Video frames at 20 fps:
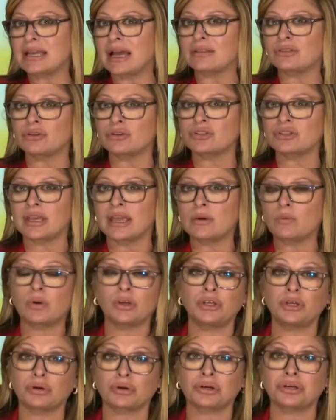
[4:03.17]
is out there saying,
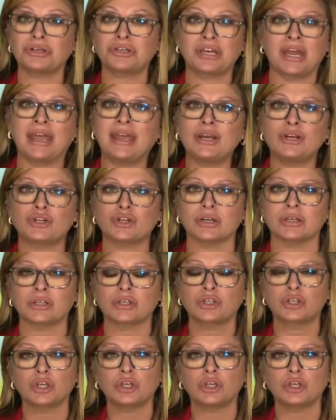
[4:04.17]
well, you're contagious.